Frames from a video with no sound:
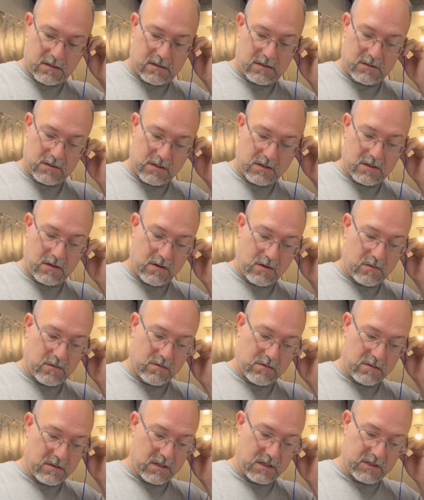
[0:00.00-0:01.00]
So
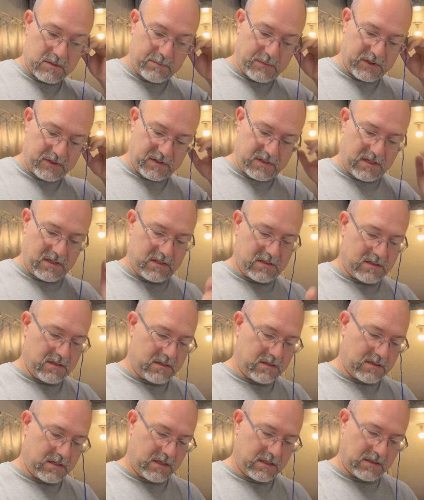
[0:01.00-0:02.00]
let's put these
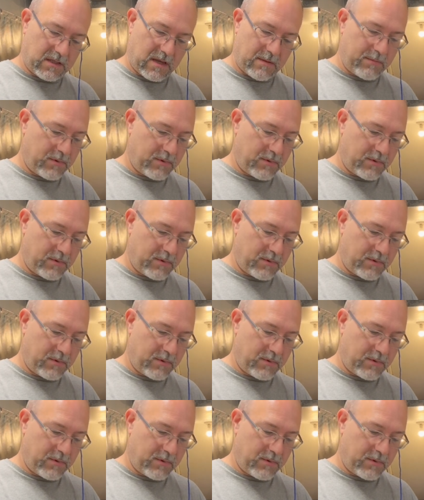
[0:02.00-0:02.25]
in, take that